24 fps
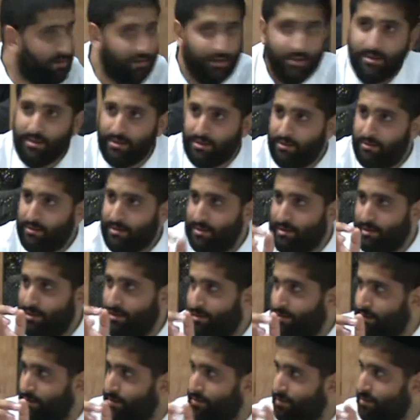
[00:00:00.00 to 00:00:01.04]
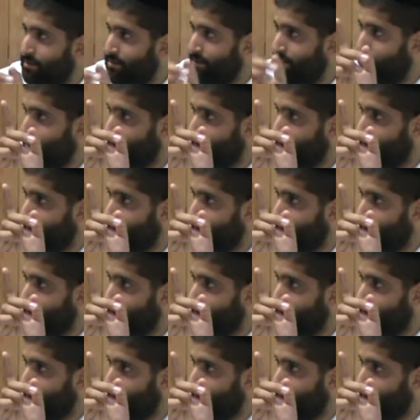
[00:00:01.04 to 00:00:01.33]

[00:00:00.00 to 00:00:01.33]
listen to this,